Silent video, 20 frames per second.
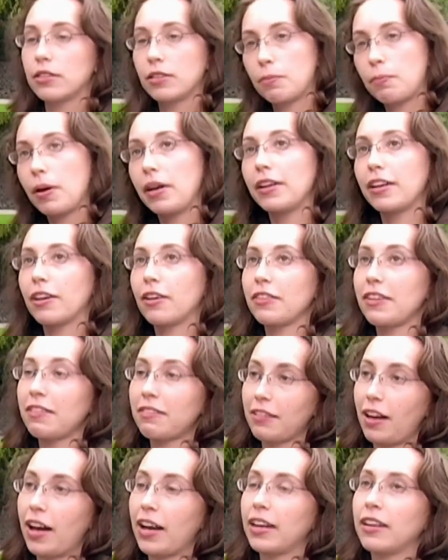depending on the
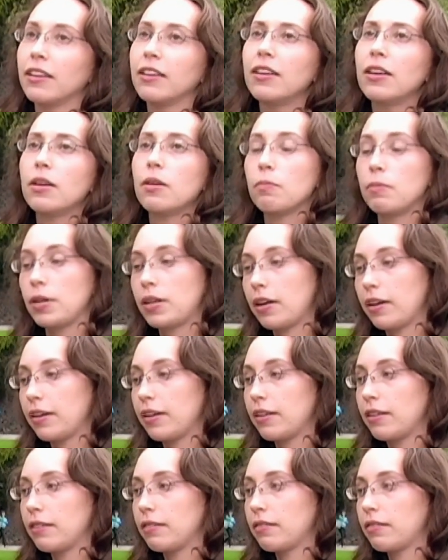side,
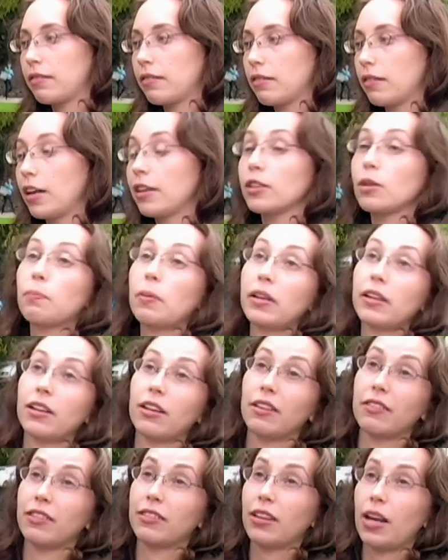and
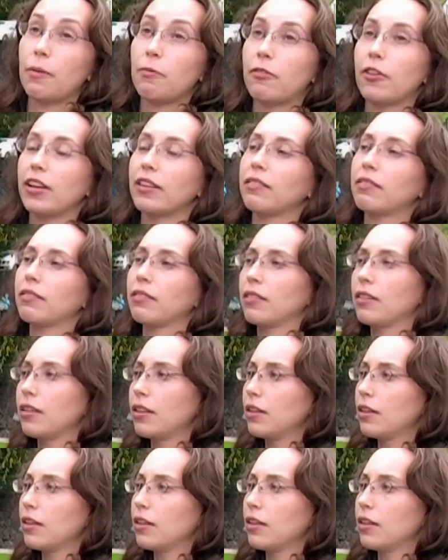depending on the typeface.